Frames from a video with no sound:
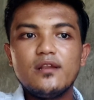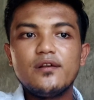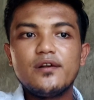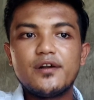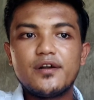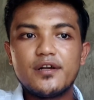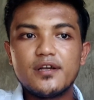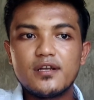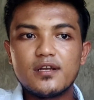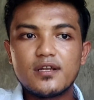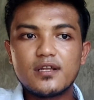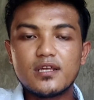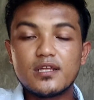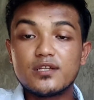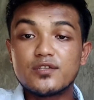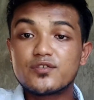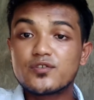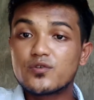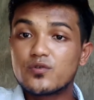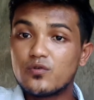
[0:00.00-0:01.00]
learn
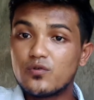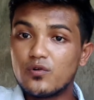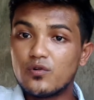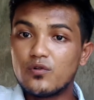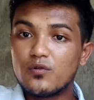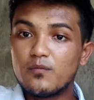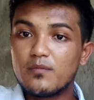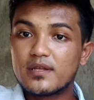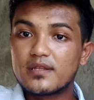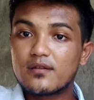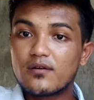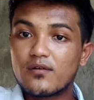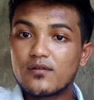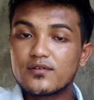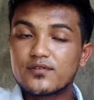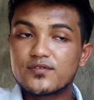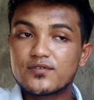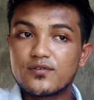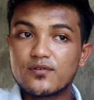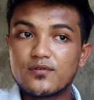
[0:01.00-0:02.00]
in school, but
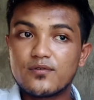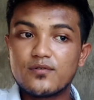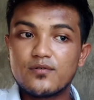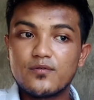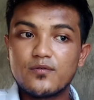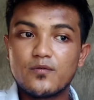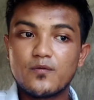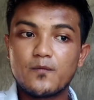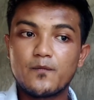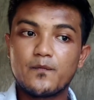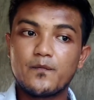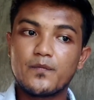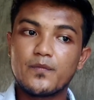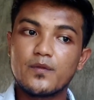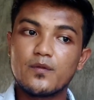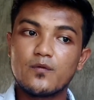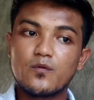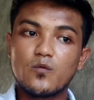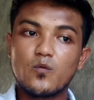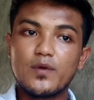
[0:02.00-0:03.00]
also
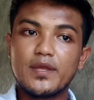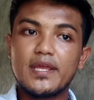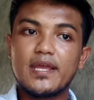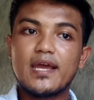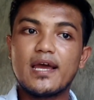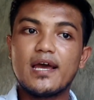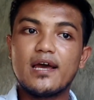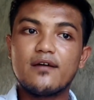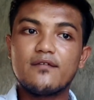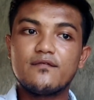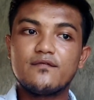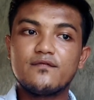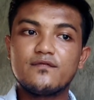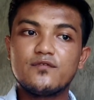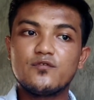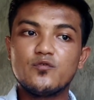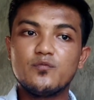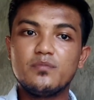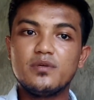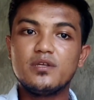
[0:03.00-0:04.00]
we
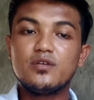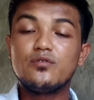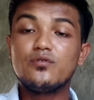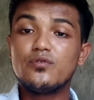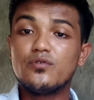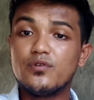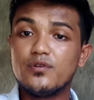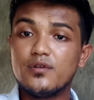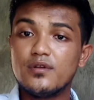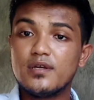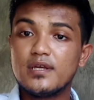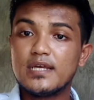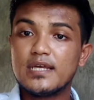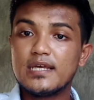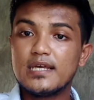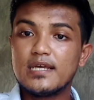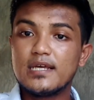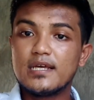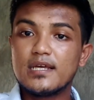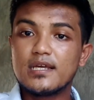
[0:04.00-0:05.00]
have to be good
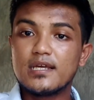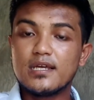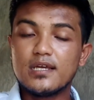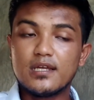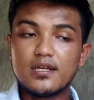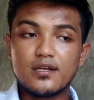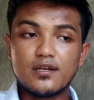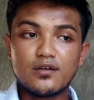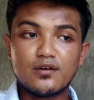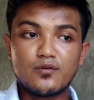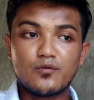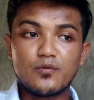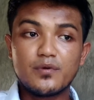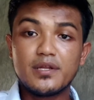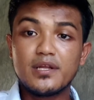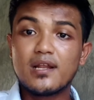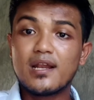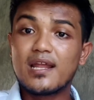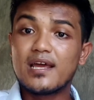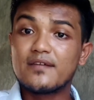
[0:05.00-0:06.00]
in a
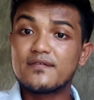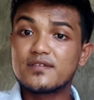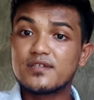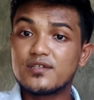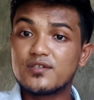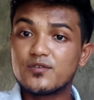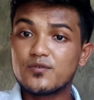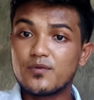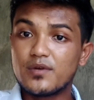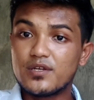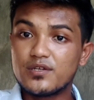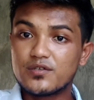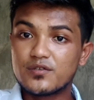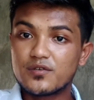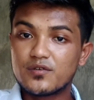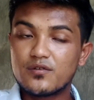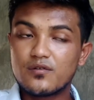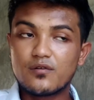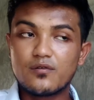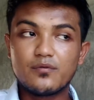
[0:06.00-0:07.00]
real life
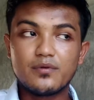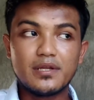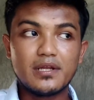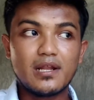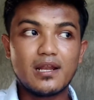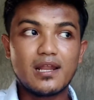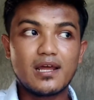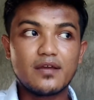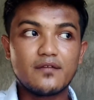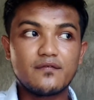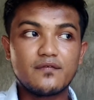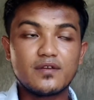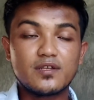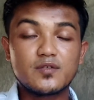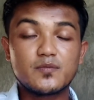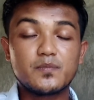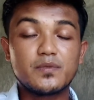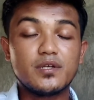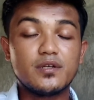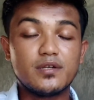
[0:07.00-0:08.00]
situation or real life
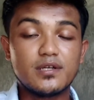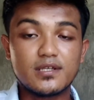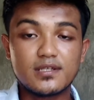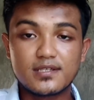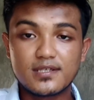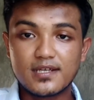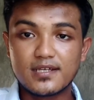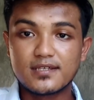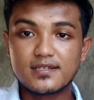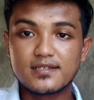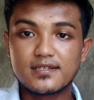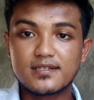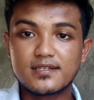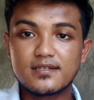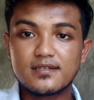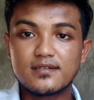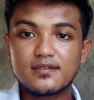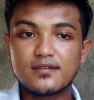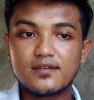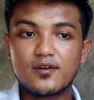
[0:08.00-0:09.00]

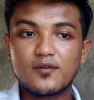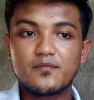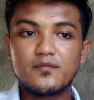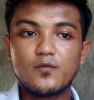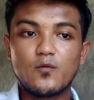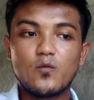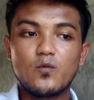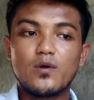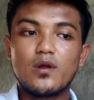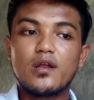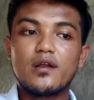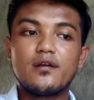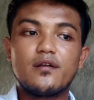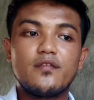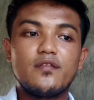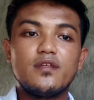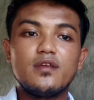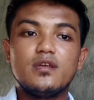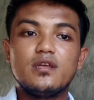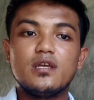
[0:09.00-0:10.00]
experiences. Now,
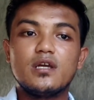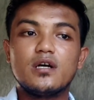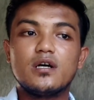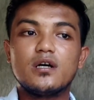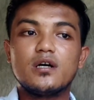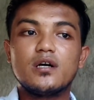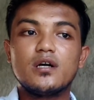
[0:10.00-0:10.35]
where the